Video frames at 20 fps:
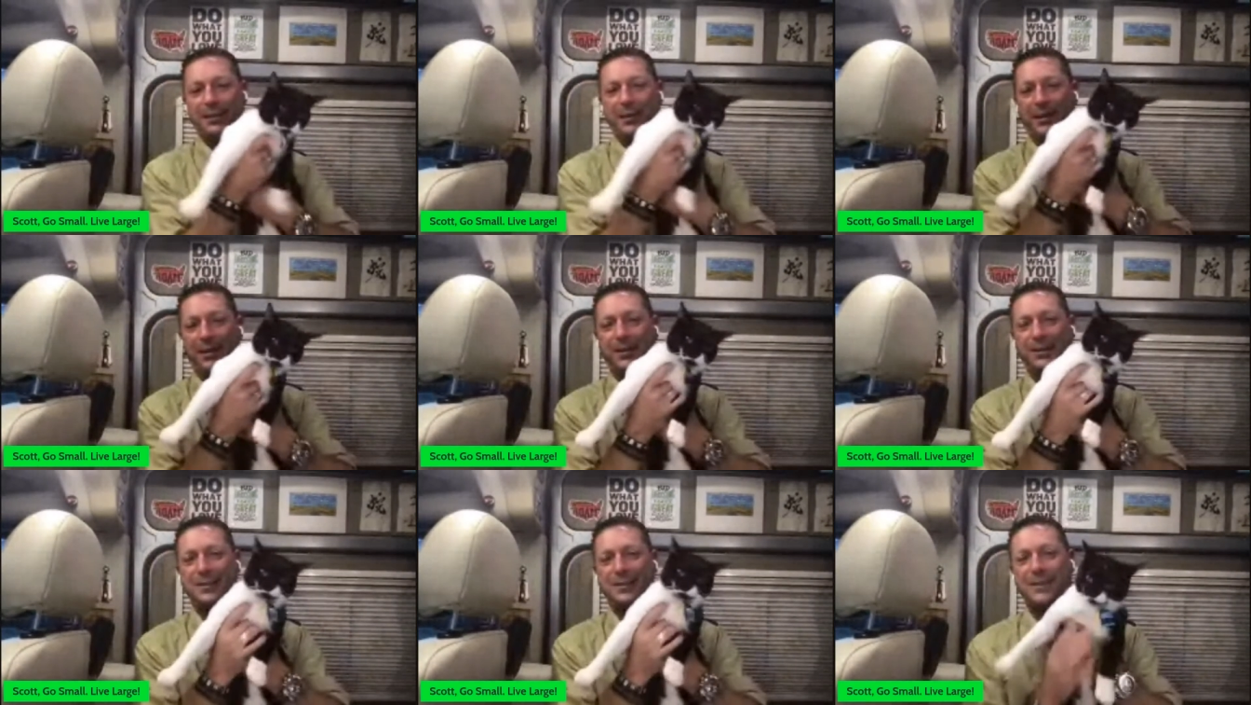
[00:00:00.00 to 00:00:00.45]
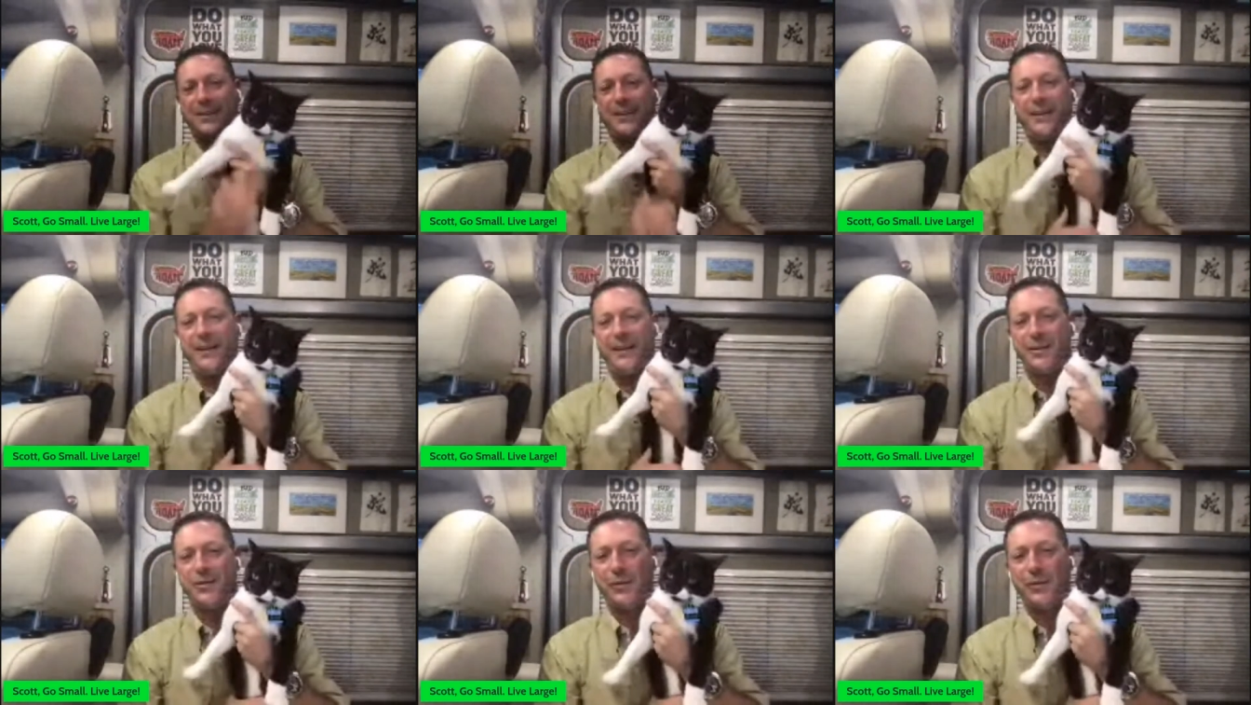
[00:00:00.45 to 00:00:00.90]
there he is.
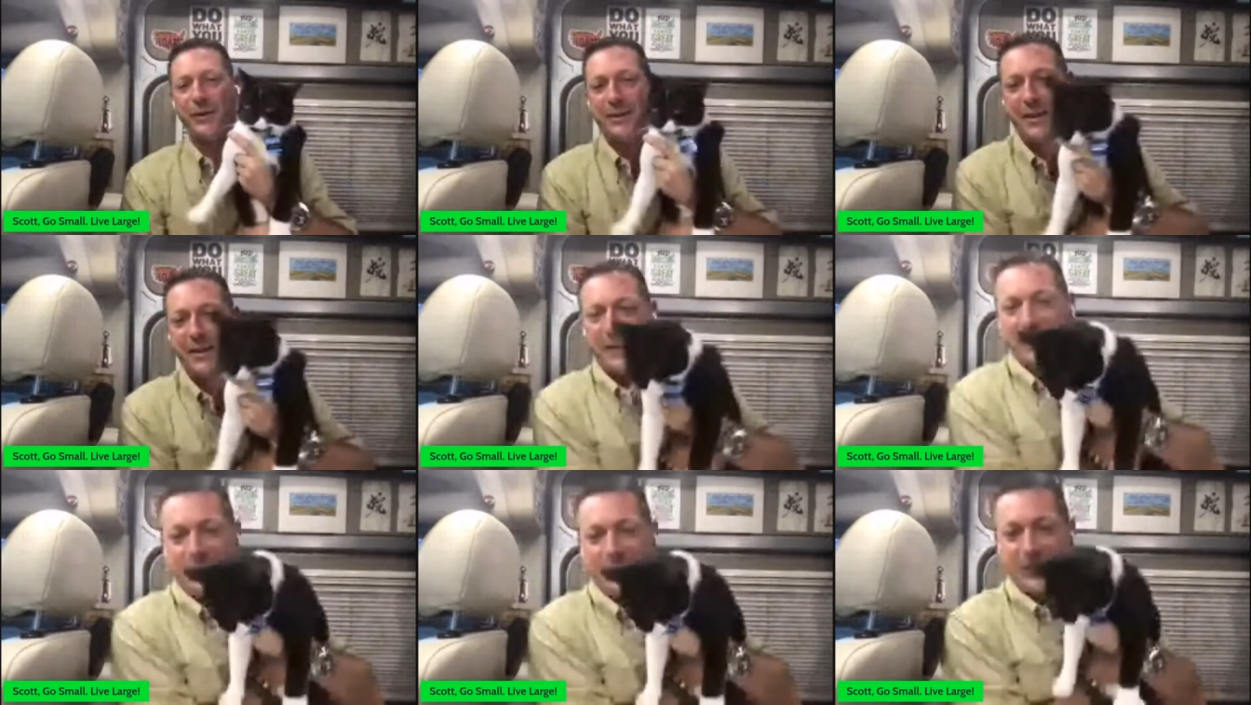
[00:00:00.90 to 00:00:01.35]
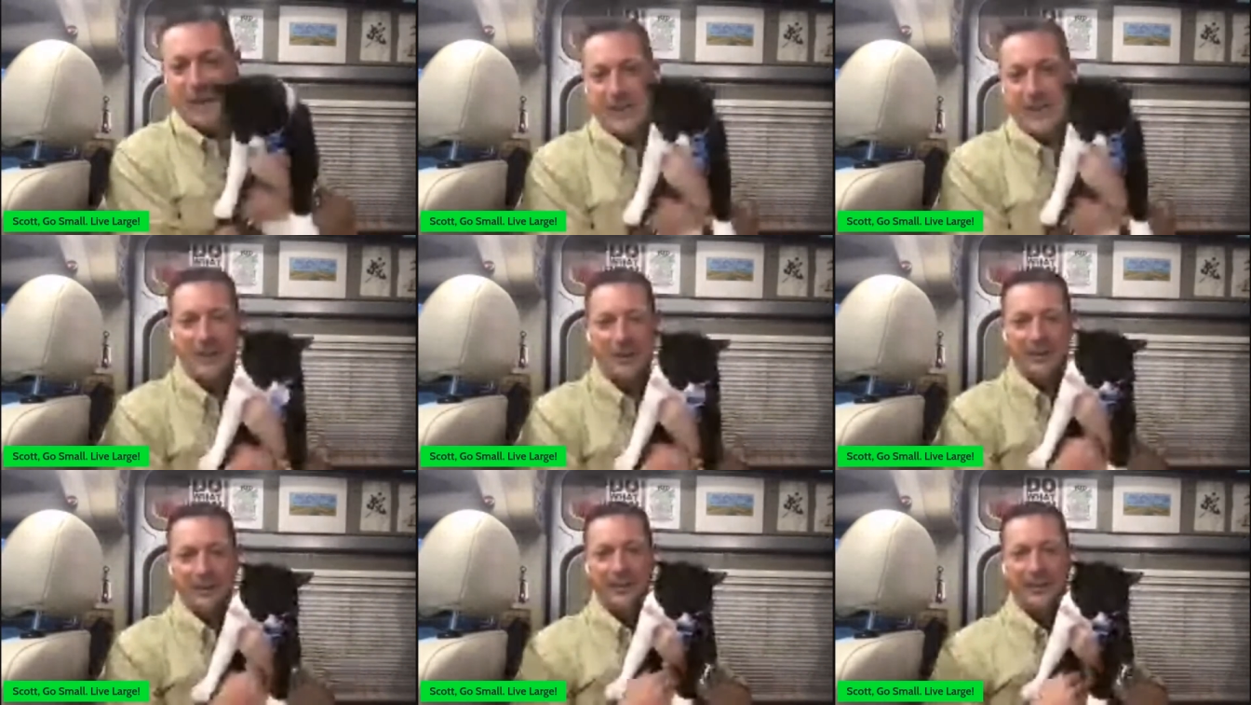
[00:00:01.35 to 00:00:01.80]
He is really taking a
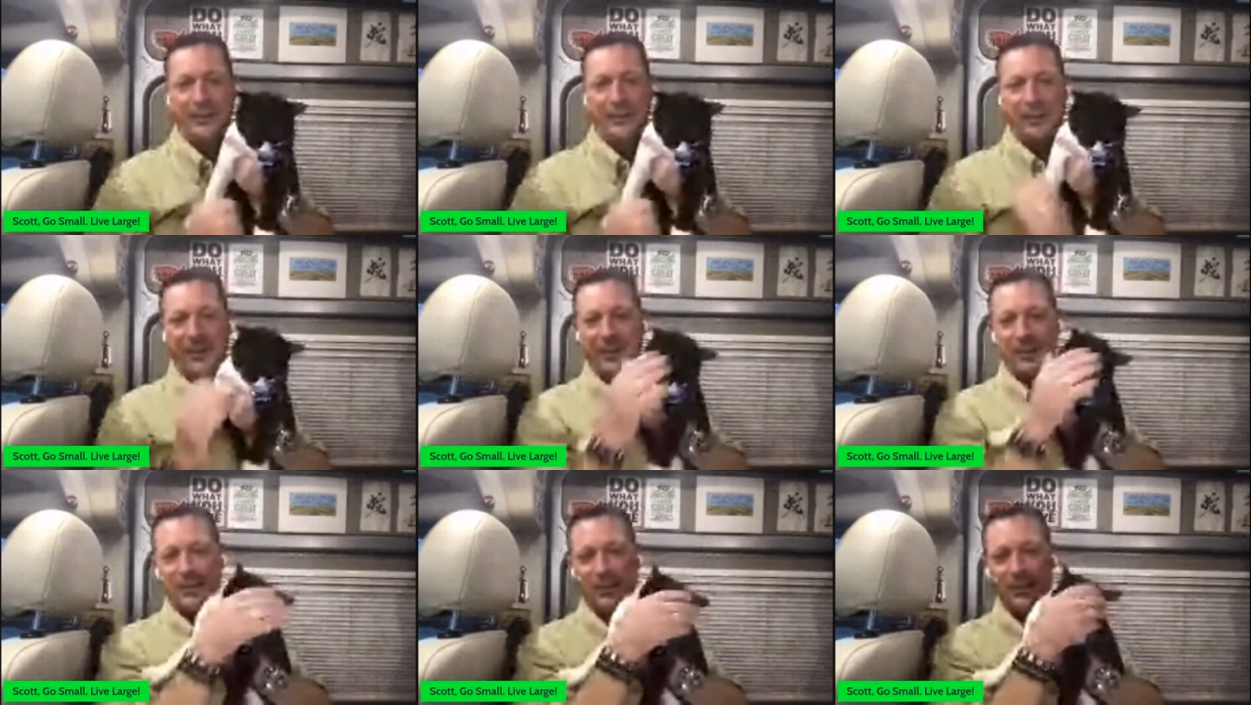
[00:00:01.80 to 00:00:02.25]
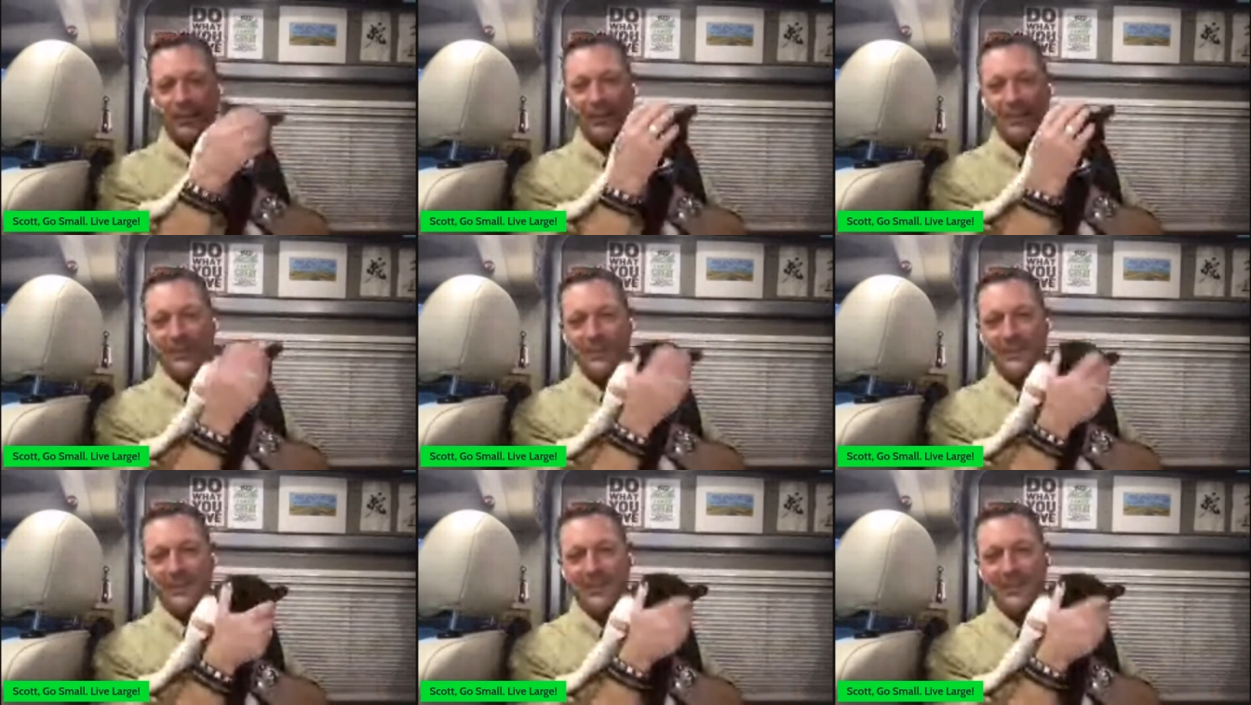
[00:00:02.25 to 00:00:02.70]
shine to this. I got to tell you.